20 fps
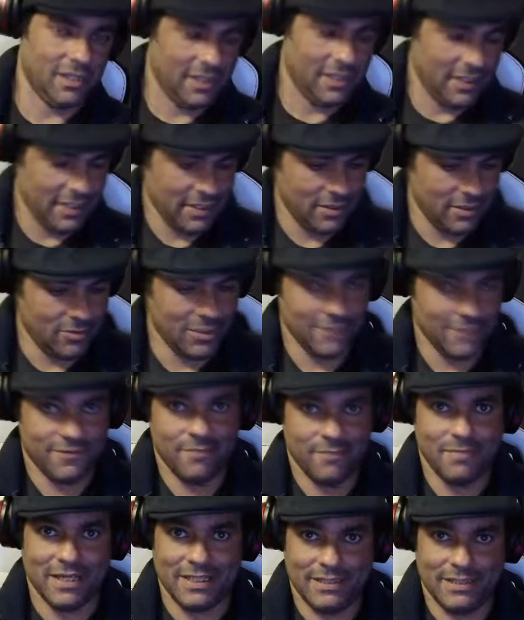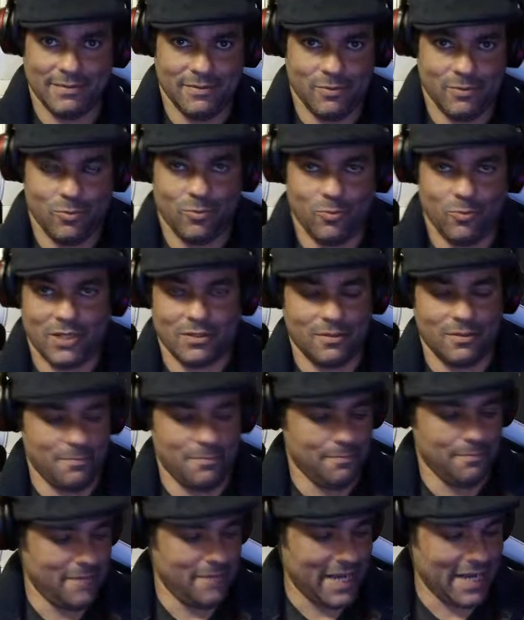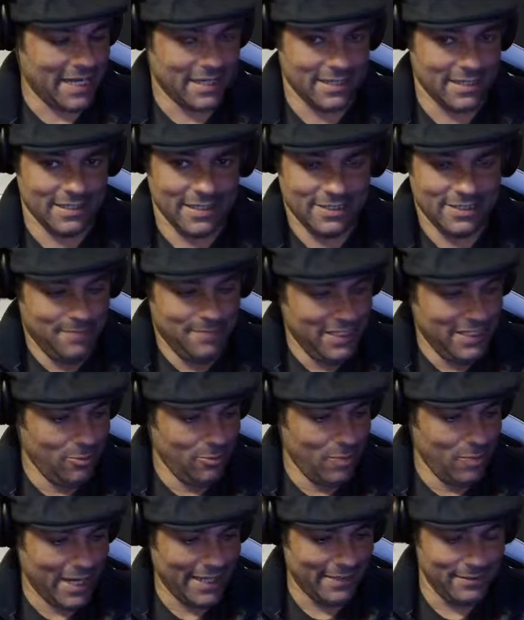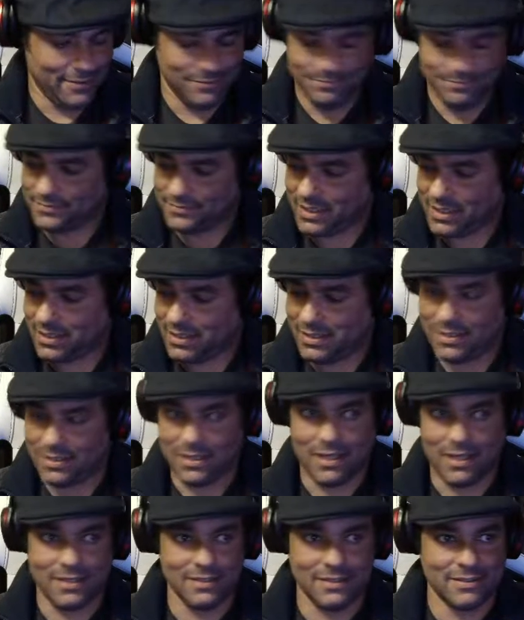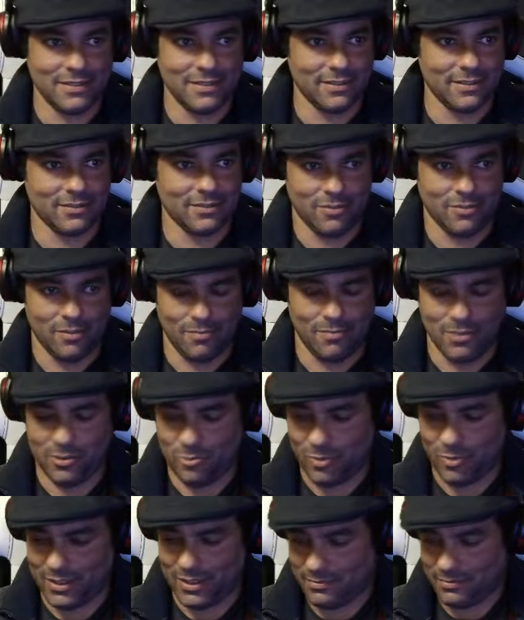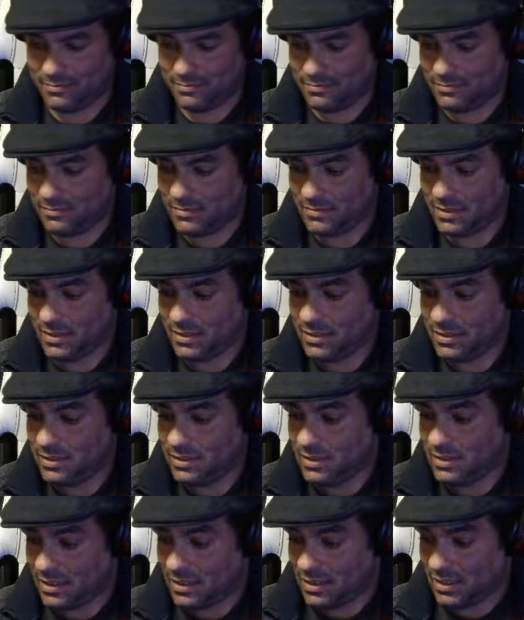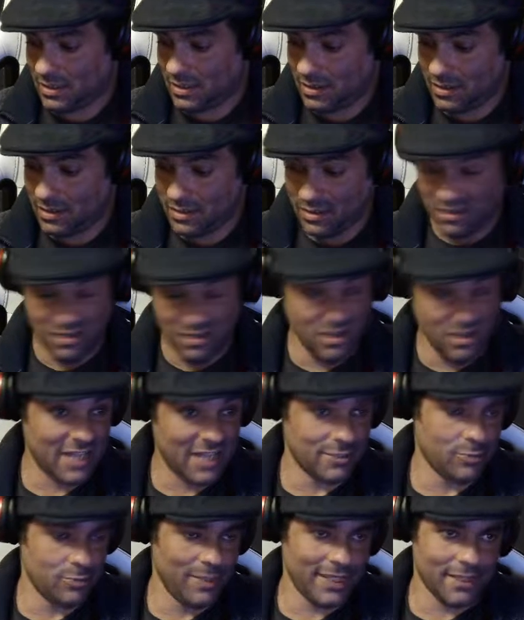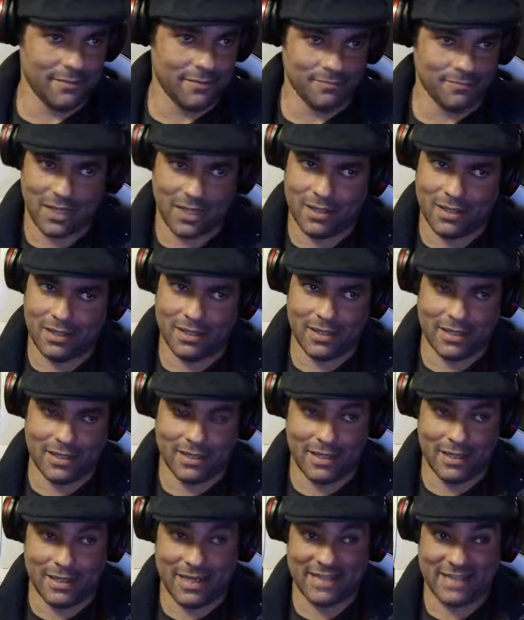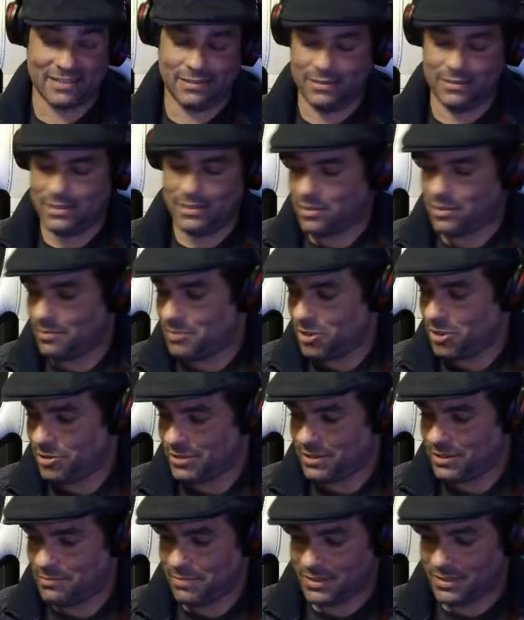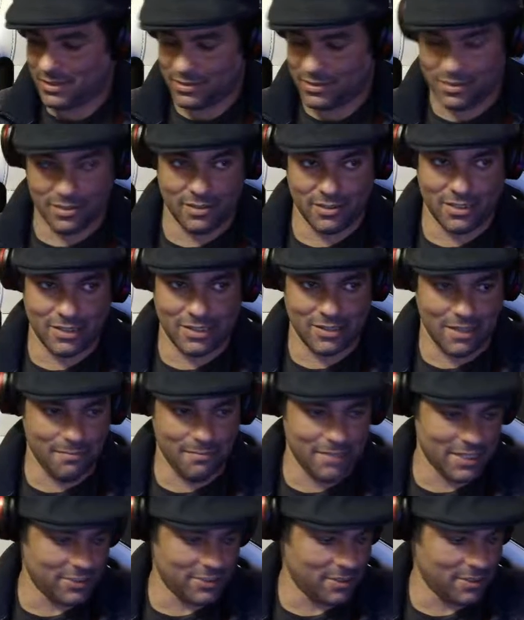Hello everybody, welcome back. It has been a while. I intended to upload one uh, last week and I actually did upload it, but it turned out I messed